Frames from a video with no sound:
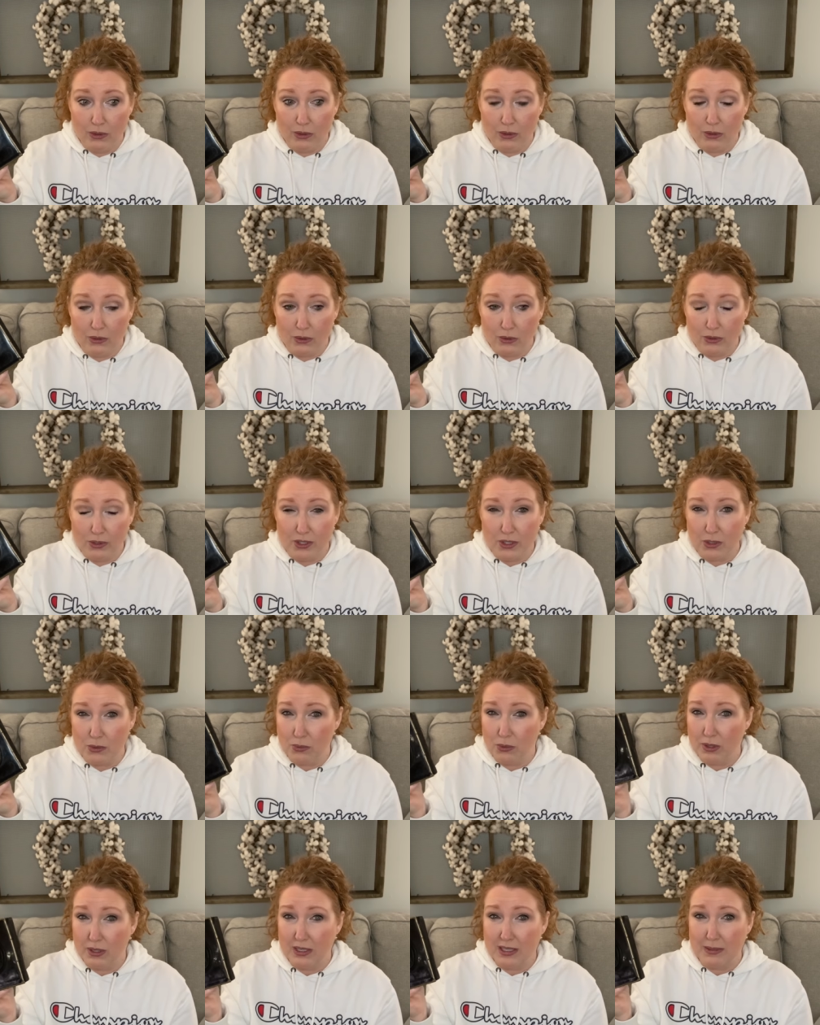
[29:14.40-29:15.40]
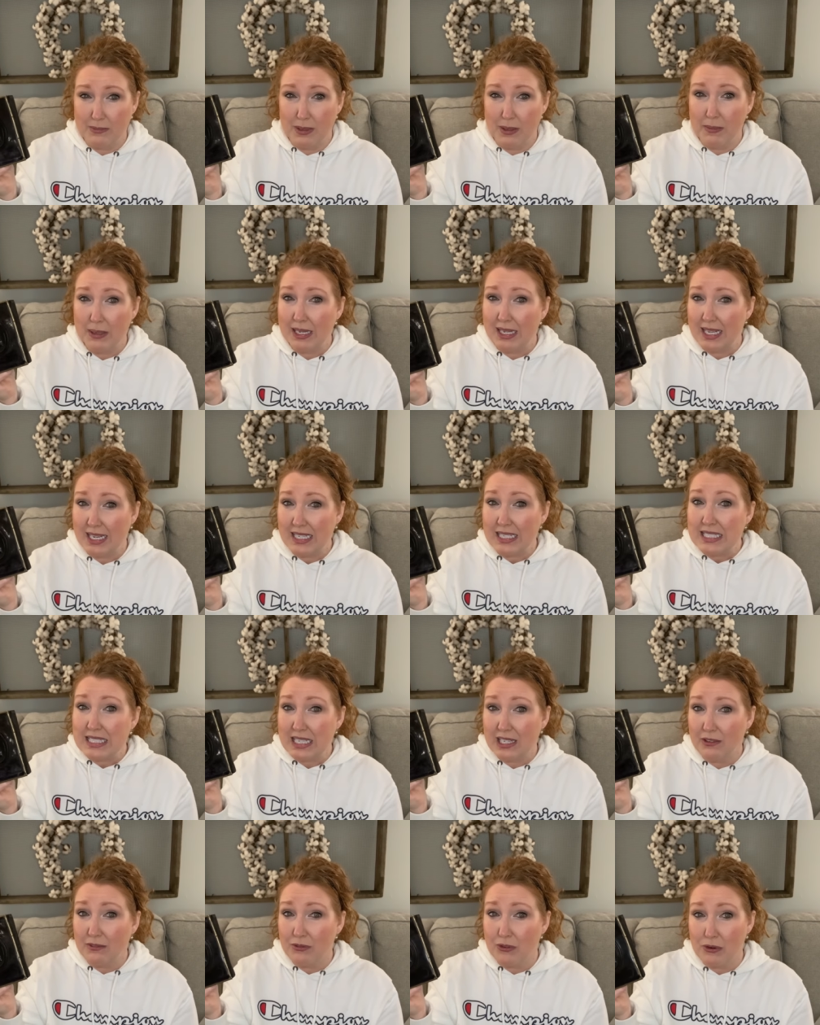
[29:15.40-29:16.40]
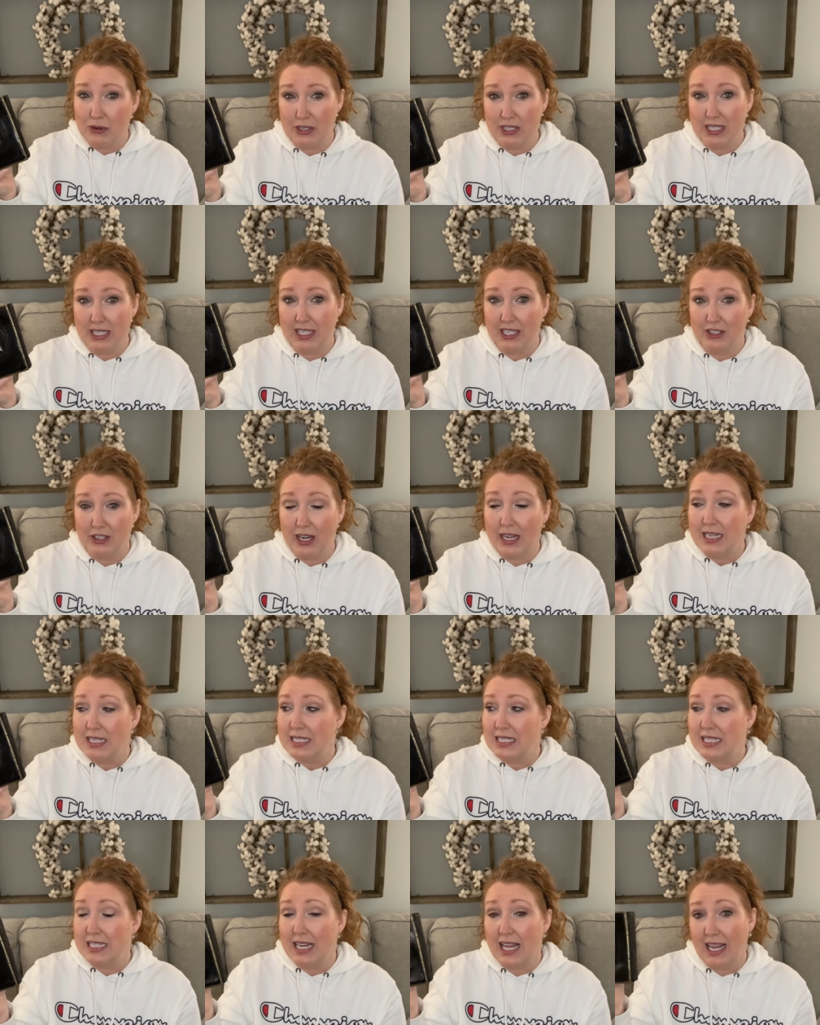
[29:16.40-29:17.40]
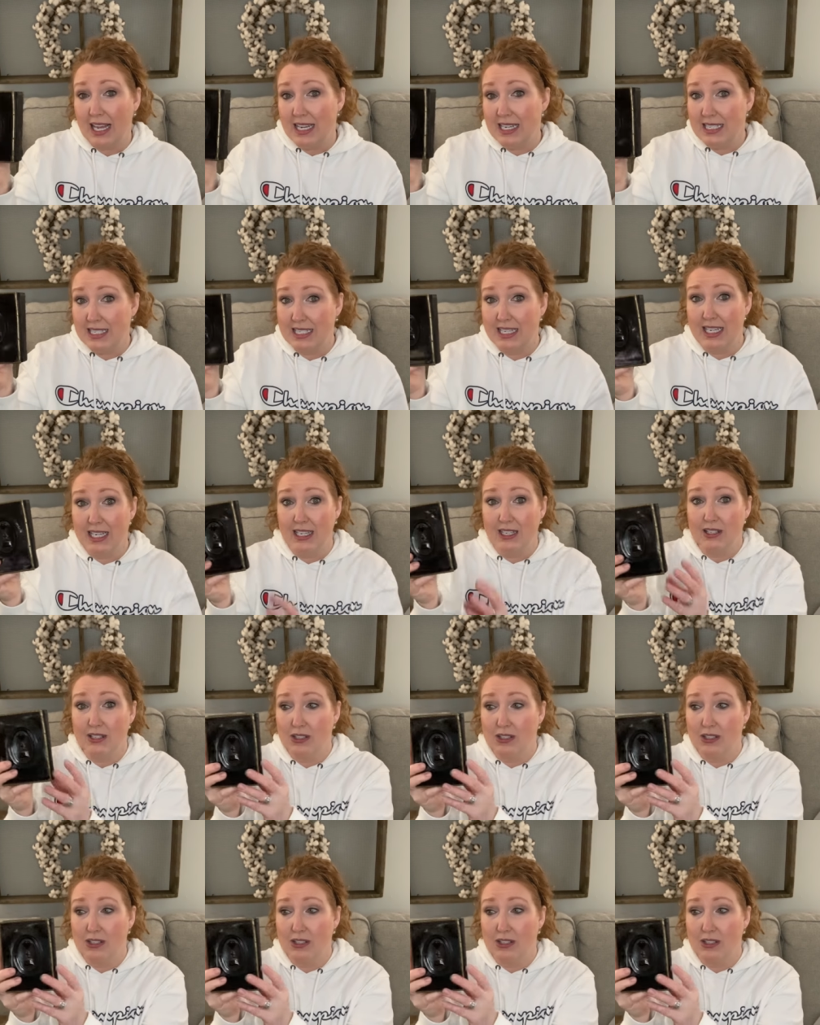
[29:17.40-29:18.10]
oldest one is maybe 1914 or 1918.